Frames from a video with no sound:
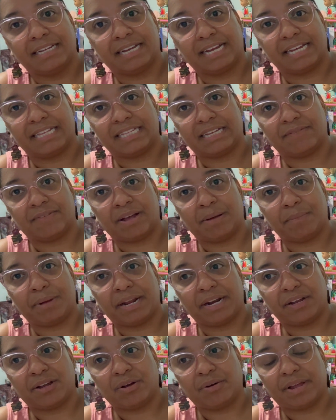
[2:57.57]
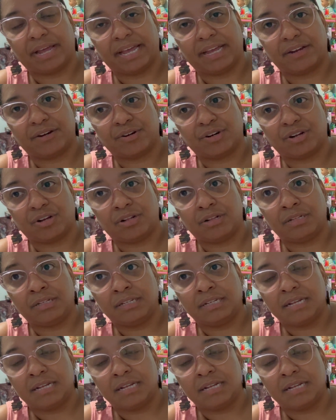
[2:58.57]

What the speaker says: I love it. I'm not a coquette girl.